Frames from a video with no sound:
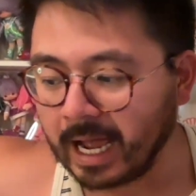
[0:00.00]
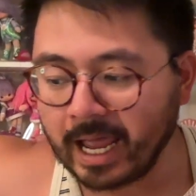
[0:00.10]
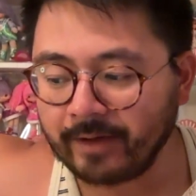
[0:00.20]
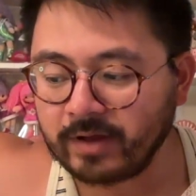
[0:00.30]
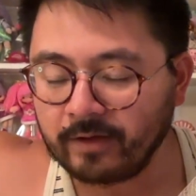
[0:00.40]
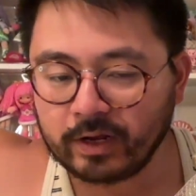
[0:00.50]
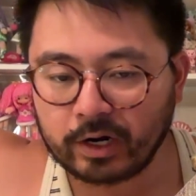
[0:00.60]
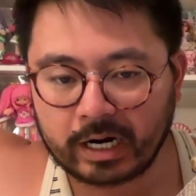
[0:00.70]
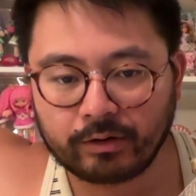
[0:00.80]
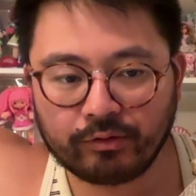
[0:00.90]
I have not
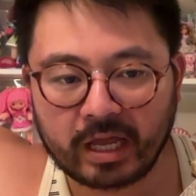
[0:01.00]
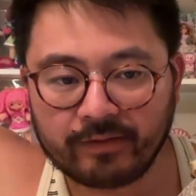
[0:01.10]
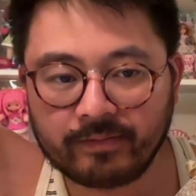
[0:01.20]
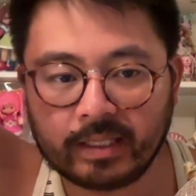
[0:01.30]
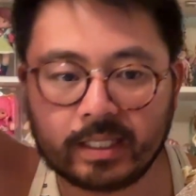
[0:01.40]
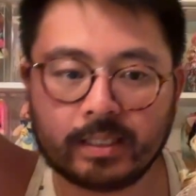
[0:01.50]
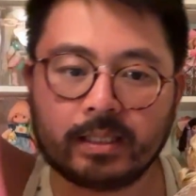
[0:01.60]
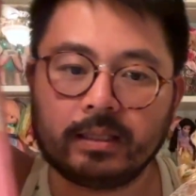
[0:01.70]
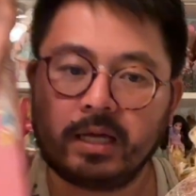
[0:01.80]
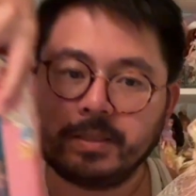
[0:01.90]
figured out who gave me this
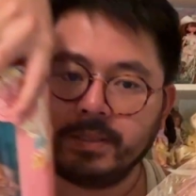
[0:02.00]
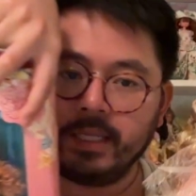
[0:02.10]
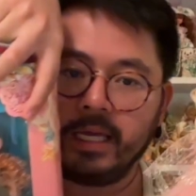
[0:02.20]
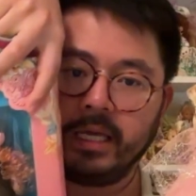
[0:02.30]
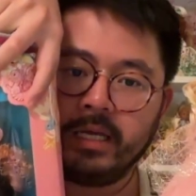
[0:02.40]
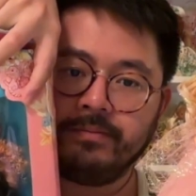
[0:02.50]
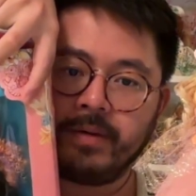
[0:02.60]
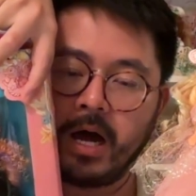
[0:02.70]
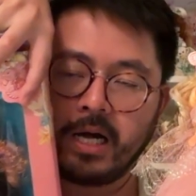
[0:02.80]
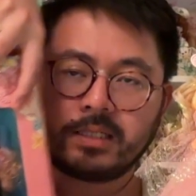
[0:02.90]
lovely
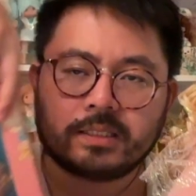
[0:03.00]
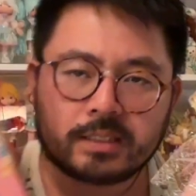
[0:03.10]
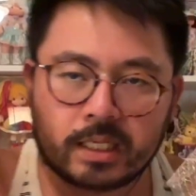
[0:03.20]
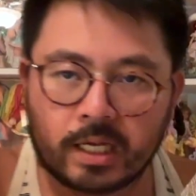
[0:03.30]
inbox,